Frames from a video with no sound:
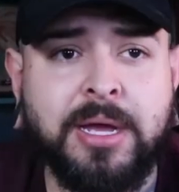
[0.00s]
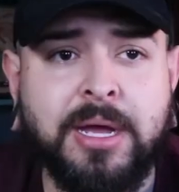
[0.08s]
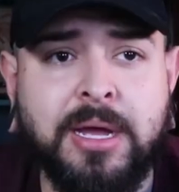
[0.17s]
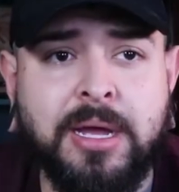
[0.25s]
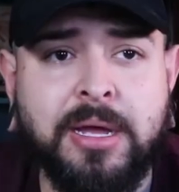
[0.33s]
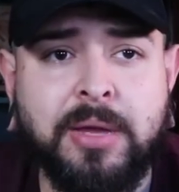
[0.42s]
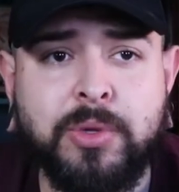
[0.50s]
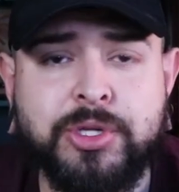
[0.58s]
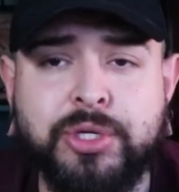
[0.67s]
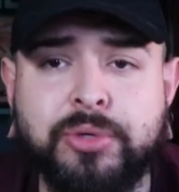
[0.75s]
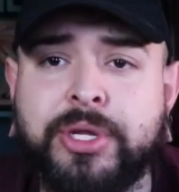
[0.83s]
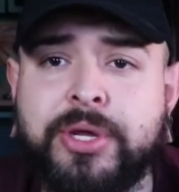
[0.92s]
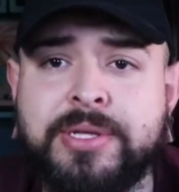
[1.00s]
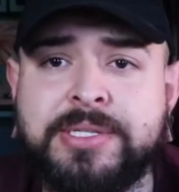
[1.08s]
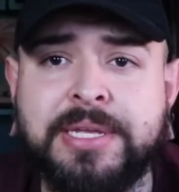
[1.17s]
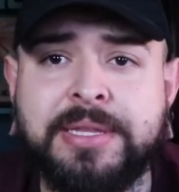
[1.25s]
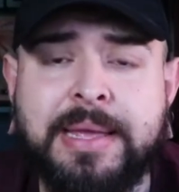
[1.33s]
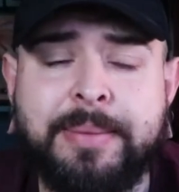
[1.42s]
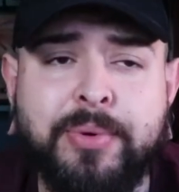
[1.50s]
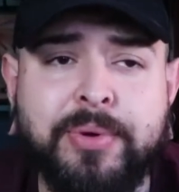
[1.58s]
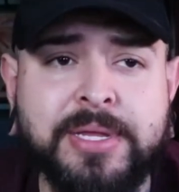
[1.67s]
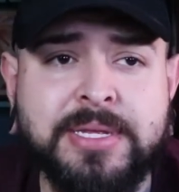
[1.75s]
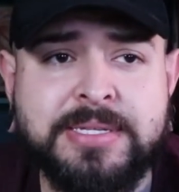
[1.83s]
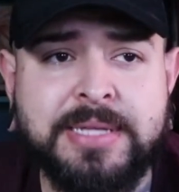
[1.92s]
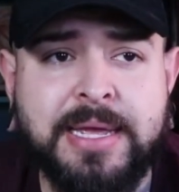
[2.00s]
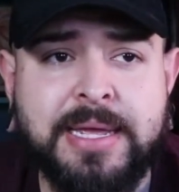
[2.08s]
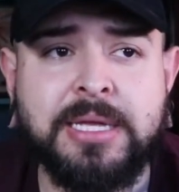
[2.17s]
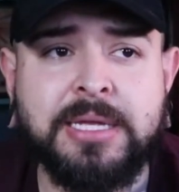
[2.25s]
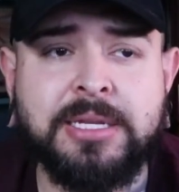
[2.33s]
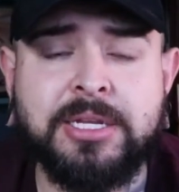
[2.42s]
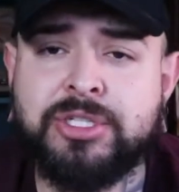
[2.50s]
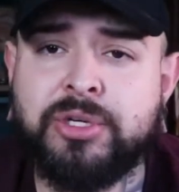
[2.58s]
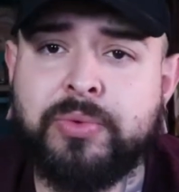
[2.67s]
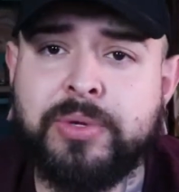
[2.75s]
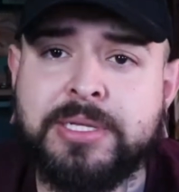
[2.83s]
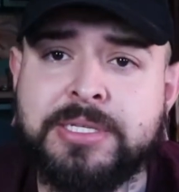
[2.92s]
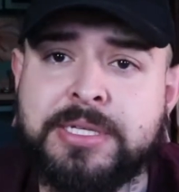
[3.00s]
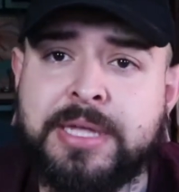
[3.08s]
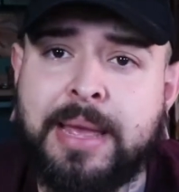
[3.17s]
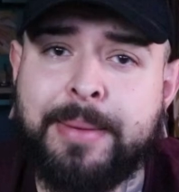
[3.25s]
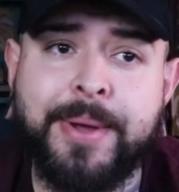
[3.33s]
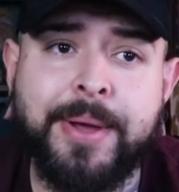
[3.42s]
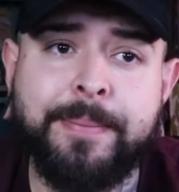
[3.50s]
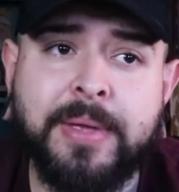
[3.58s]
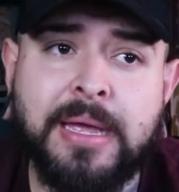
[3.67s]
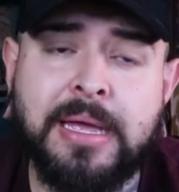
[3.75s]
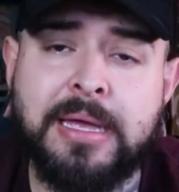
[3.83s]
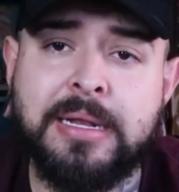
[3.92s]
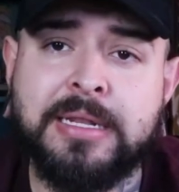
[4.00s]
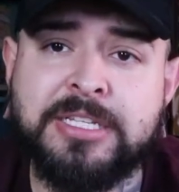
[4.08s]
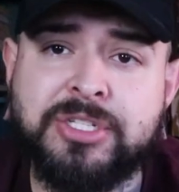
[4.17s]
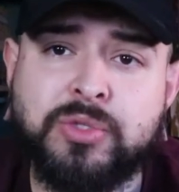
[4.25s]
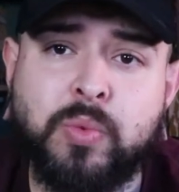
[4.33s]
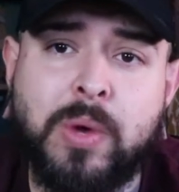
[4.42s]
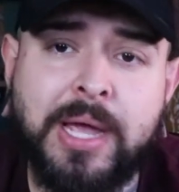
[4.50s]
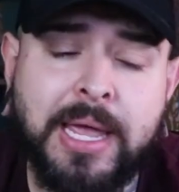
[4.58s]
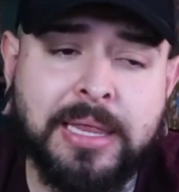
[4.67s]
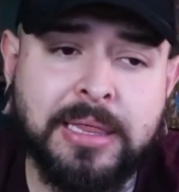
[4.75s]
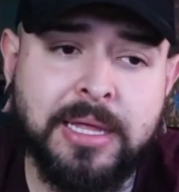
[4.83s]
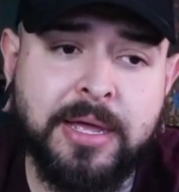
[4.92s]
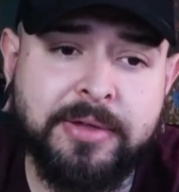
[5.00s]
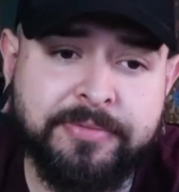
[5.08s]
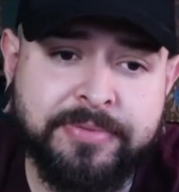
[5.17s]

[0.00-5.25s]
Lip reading: What you'll notice at that point is that it doesn't really scab up, and this is why I love